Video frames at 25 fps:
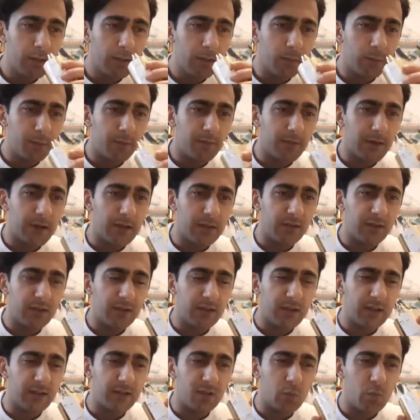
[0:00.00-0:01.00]
Provides a
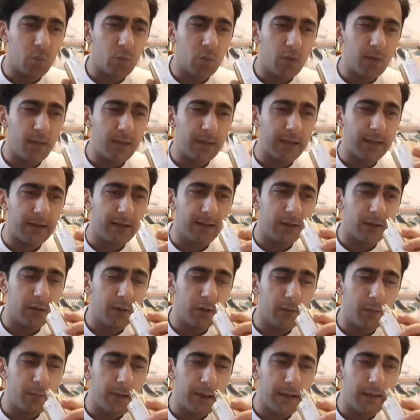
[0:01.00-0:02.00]
nice warming glow
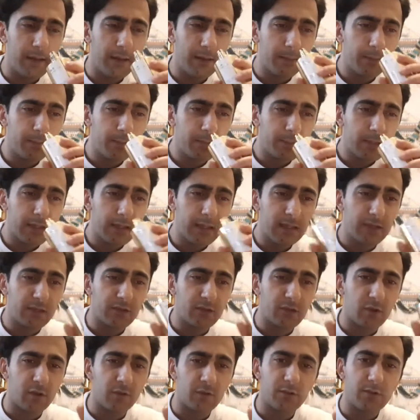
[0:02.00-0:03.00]
about it. It's
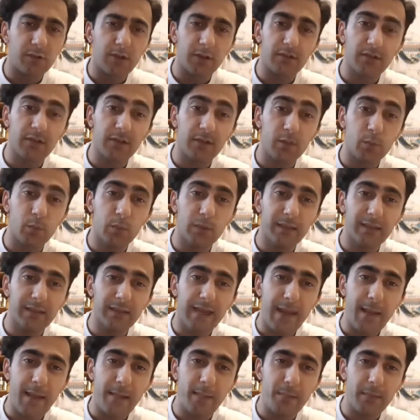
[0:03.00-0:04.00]
contrasted with
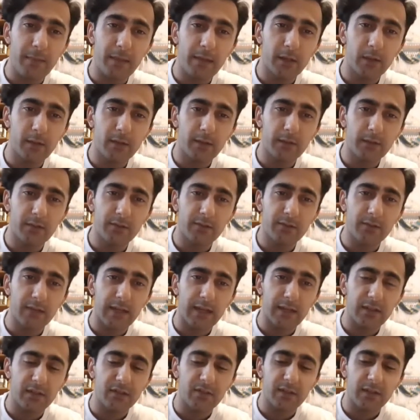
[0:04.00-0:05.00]
Ambiguous,
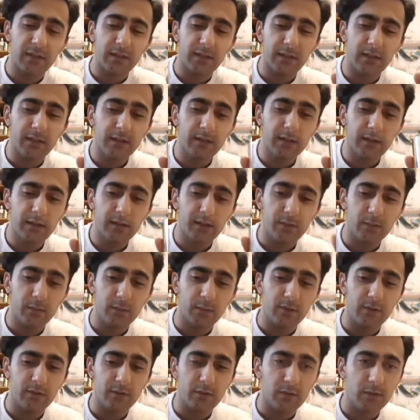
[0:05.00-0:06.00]
as in the
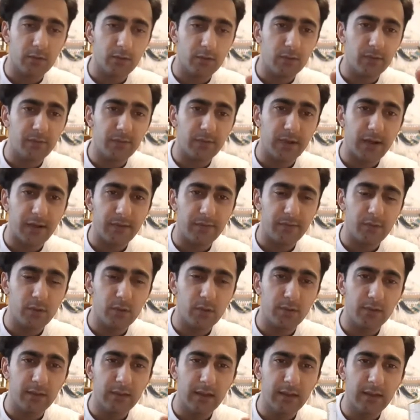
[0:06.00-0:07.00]
original
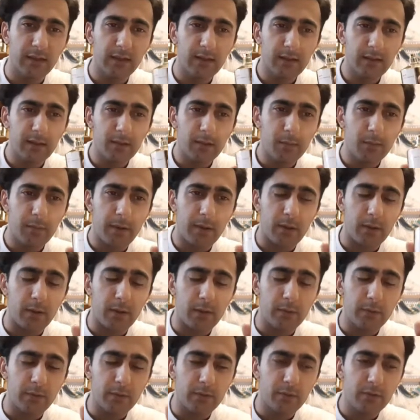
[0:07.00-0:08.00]
540 Baccarat
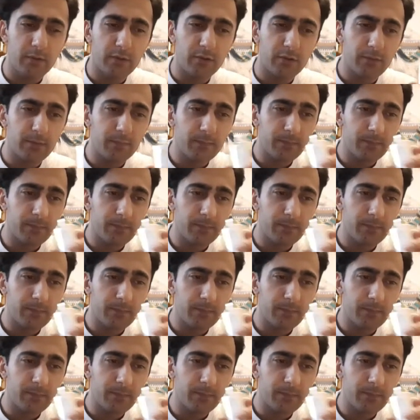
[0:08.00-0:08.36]
Rouge.